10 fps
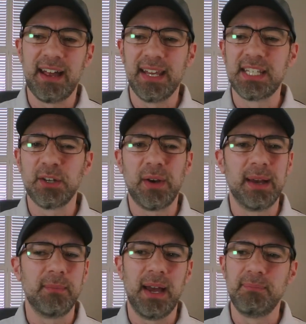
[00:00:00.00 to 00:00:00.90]
And so
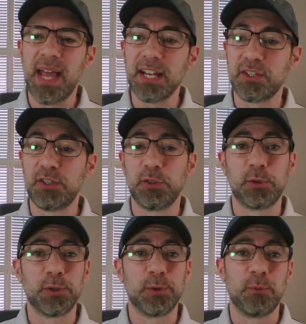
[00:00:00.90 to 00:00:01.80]
I'm not
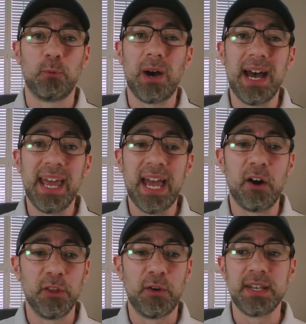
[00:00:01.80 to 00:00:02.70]
sure why,
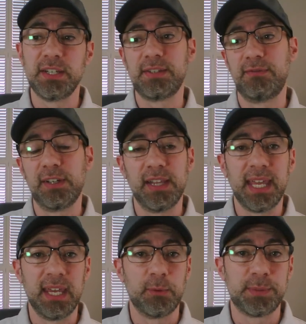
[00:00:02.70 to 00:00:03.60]
although I just feel like
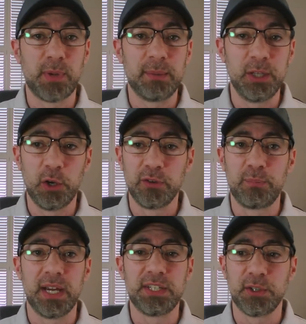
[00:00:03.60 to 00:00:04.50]
it was probably
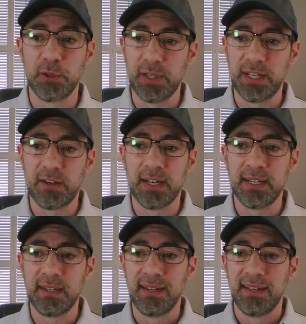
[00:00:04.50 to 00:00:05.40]
overpriced early
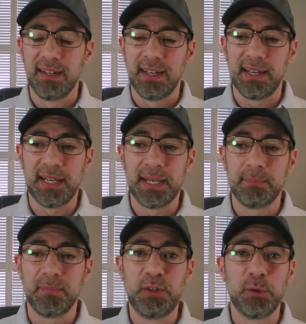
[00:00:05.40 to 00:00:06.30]
on.
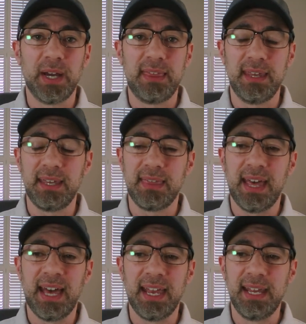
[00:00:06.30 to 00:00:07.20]
Do I think
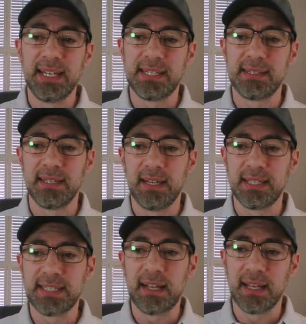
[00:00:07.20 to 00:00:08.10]
that it's a
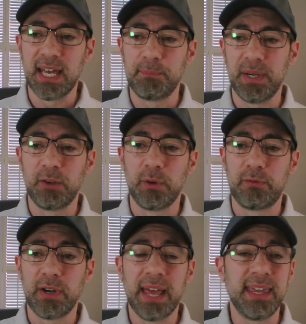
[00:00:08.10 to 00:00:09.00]
solid company going
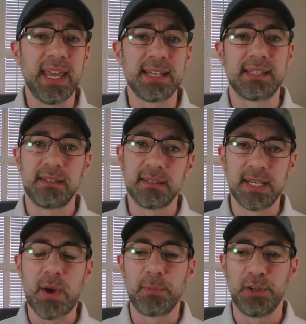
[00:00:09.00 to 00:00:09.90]
forward? I think it has some
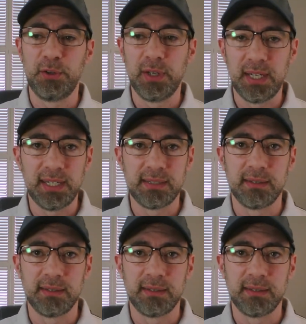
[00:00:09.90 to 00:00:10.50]
opportunities.